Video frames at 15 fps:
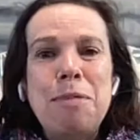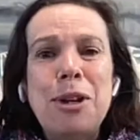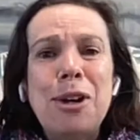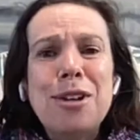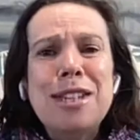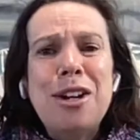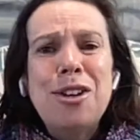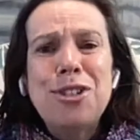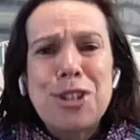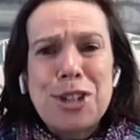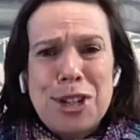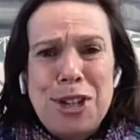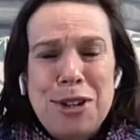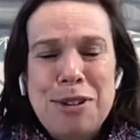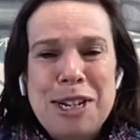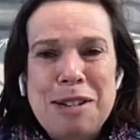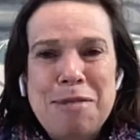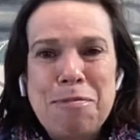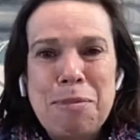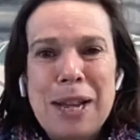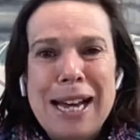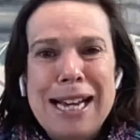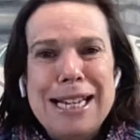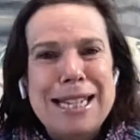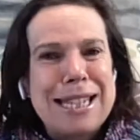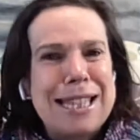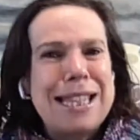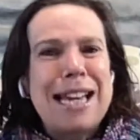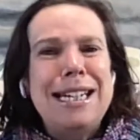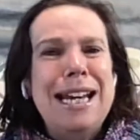Because they're not secured in place,
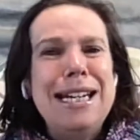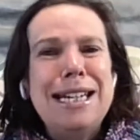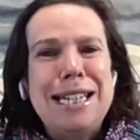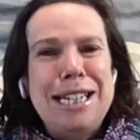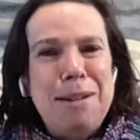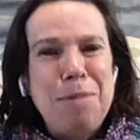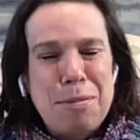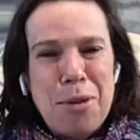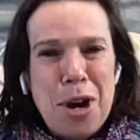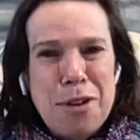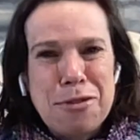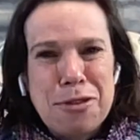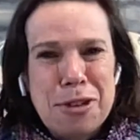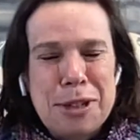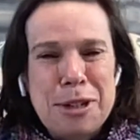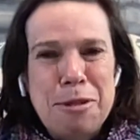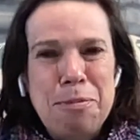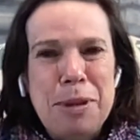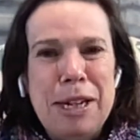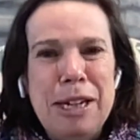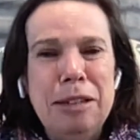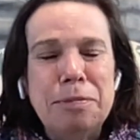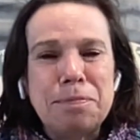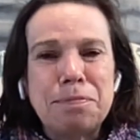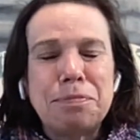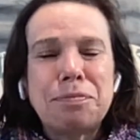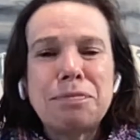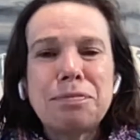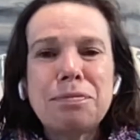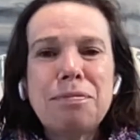they tend to tip them over a little bit.
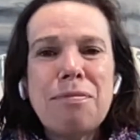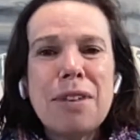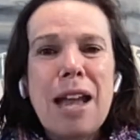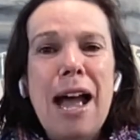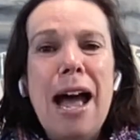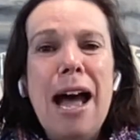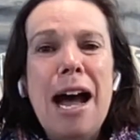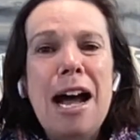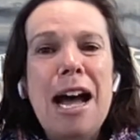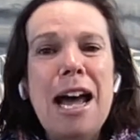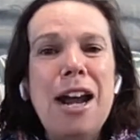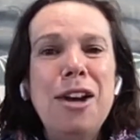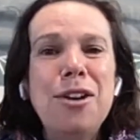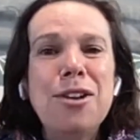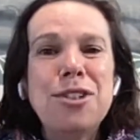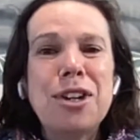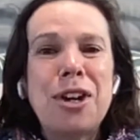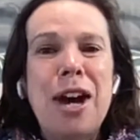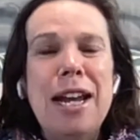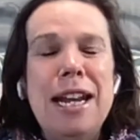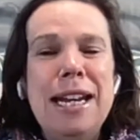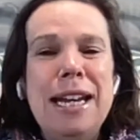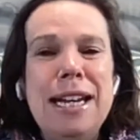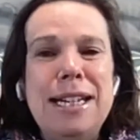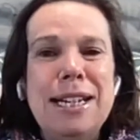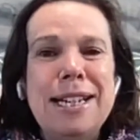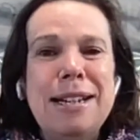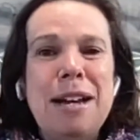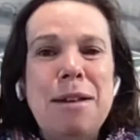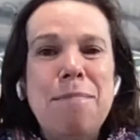And I also kind of need
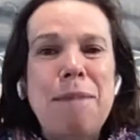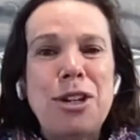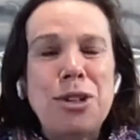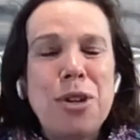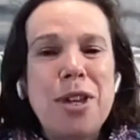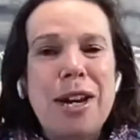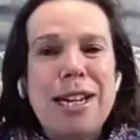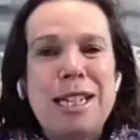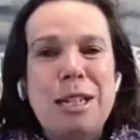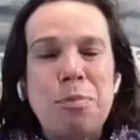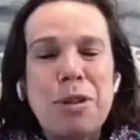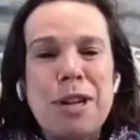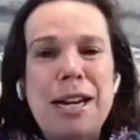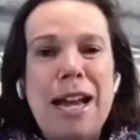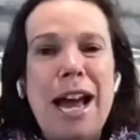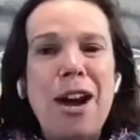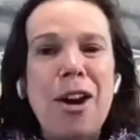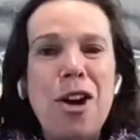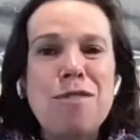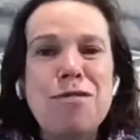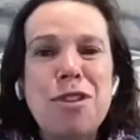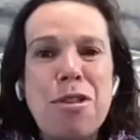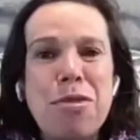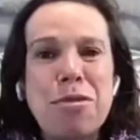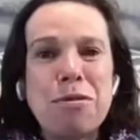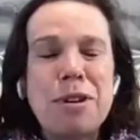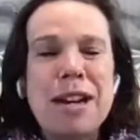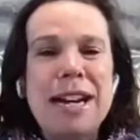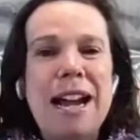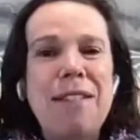to make sure that I spread it out over the
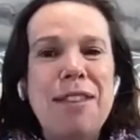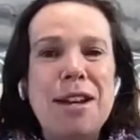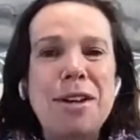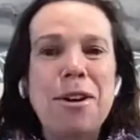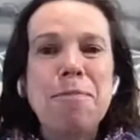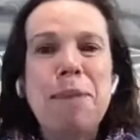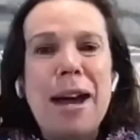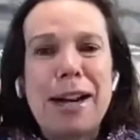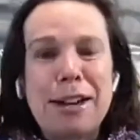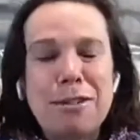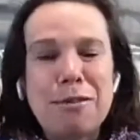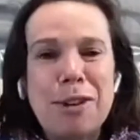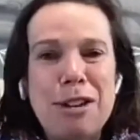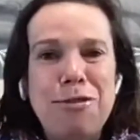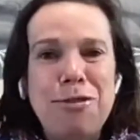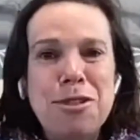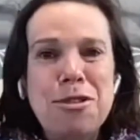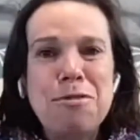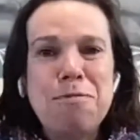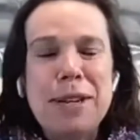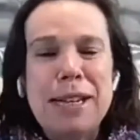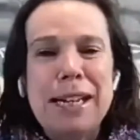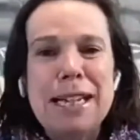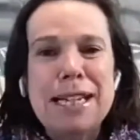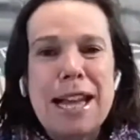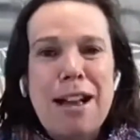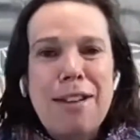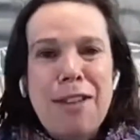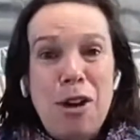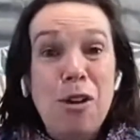three and then go back and refill, because
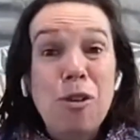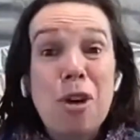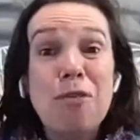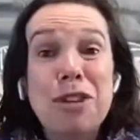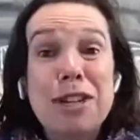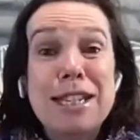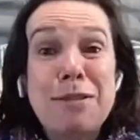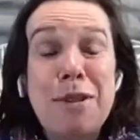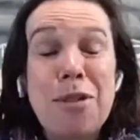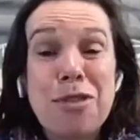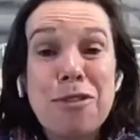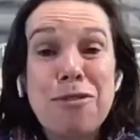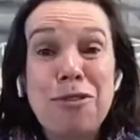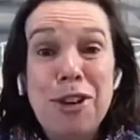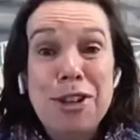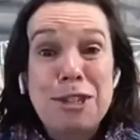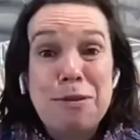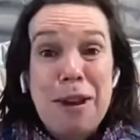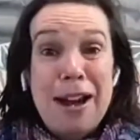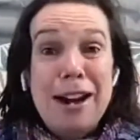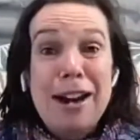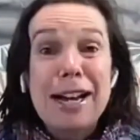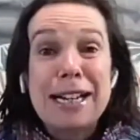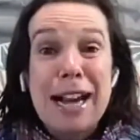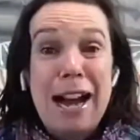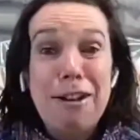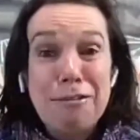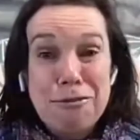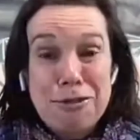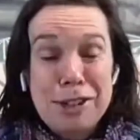they all obviously want the first one and I
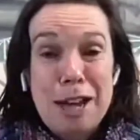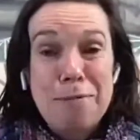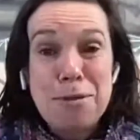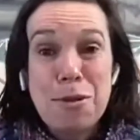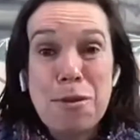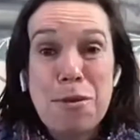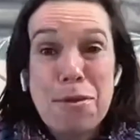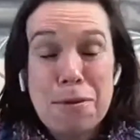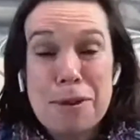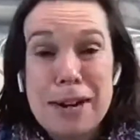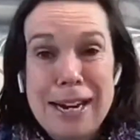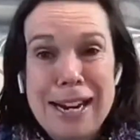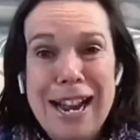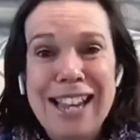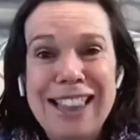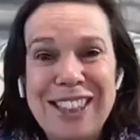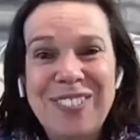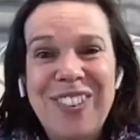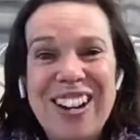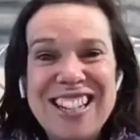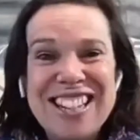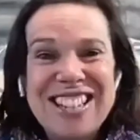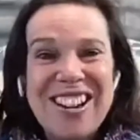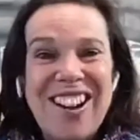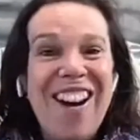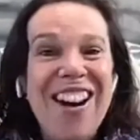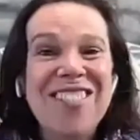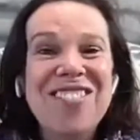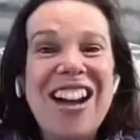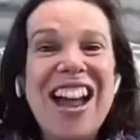can't fill up all three at the one
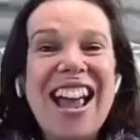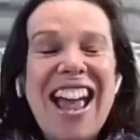time.